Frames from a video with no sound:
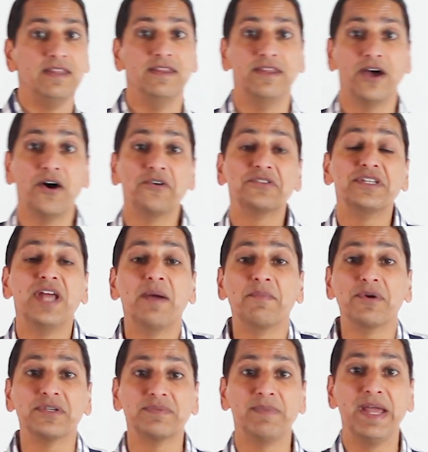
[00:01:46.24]
Those
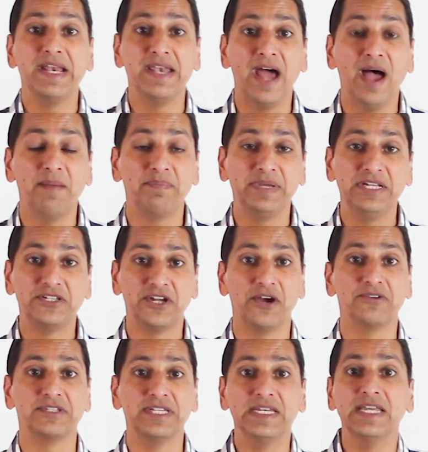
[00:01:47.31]
numbers may not be
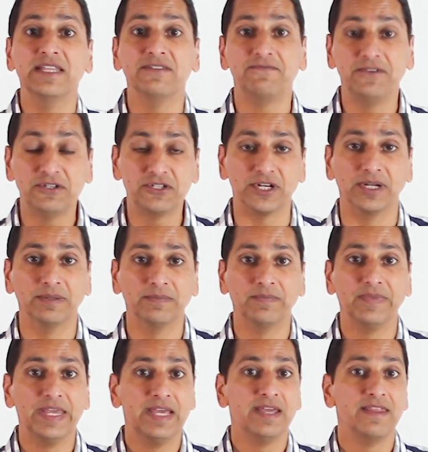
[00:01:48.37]
chosen in the future.
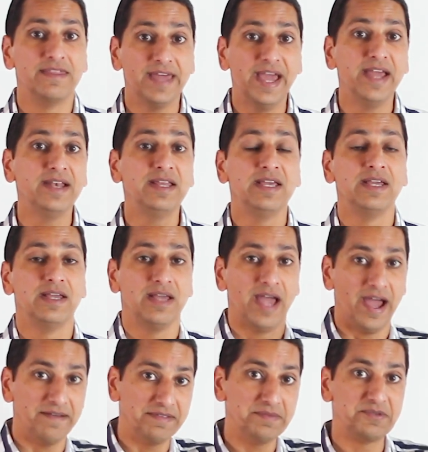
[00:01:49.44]
Then
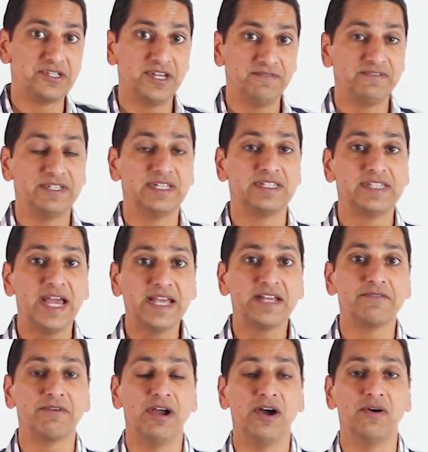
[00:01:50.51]
have them shift to the
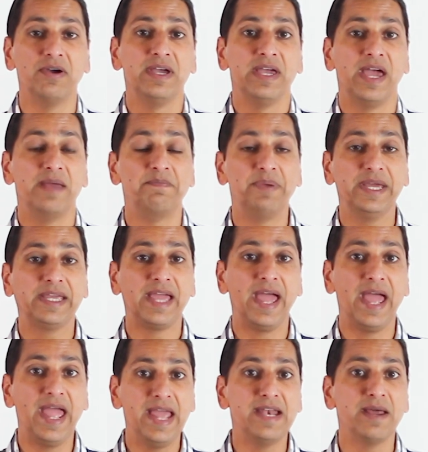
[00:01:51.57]
second row and pick
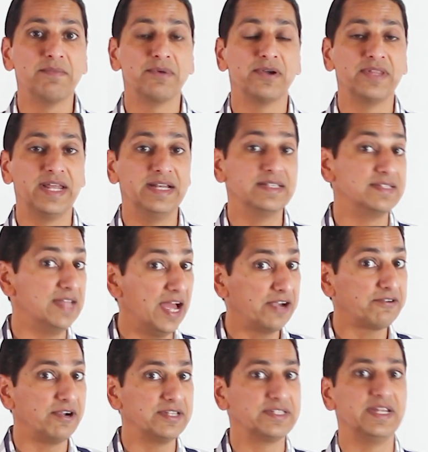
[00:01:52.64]
a number that is not
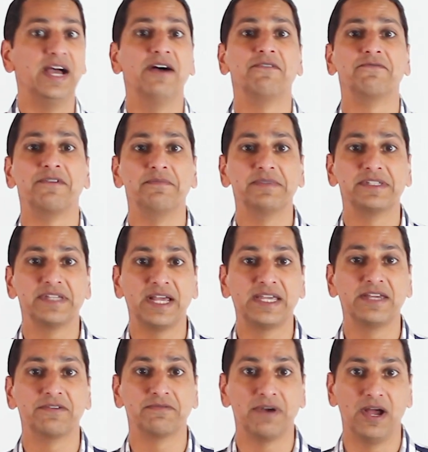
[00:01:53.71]
crossed out from the
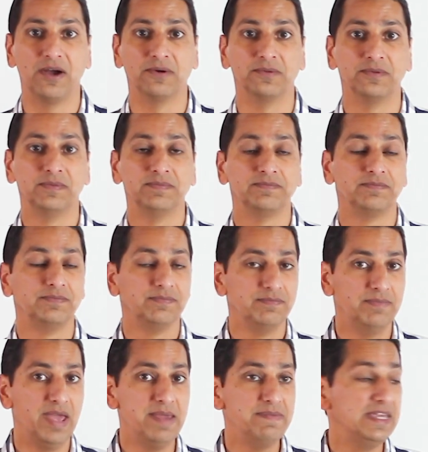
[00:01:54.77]
second row.
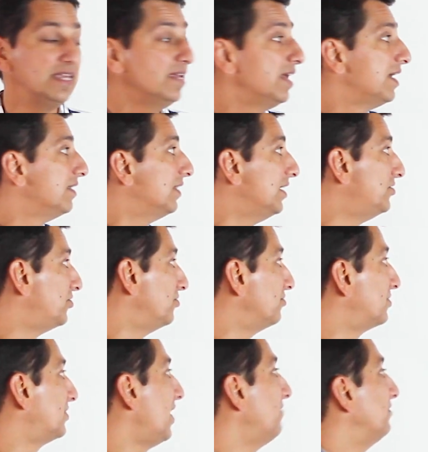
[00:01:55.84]
Maybe they
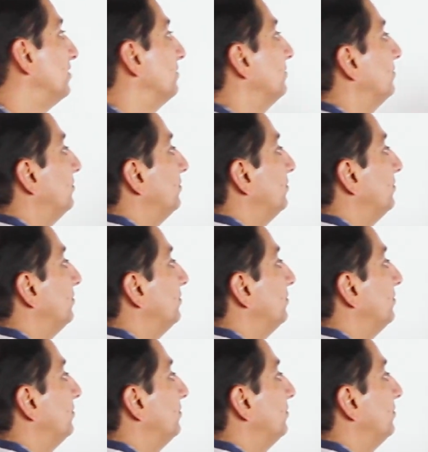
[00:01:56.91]
choose 7.